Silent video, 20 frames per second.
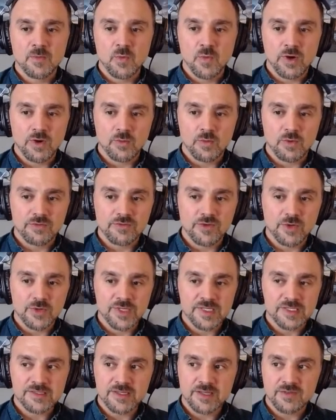where we'll
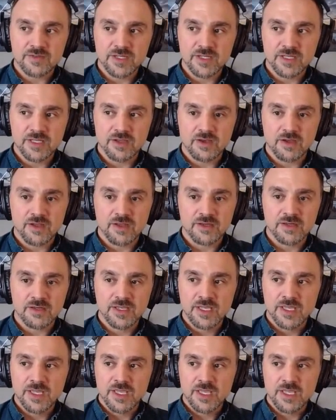focus definitely
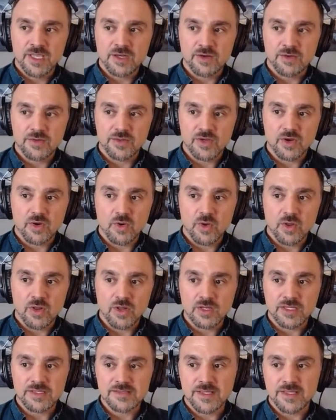on, the
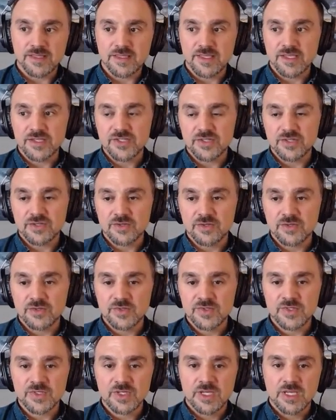goal, let's say the
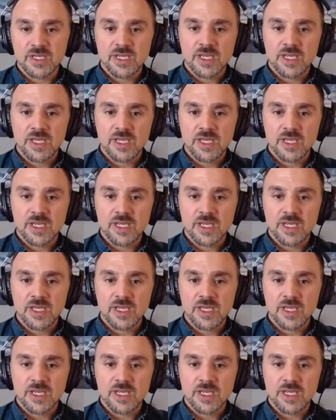issues.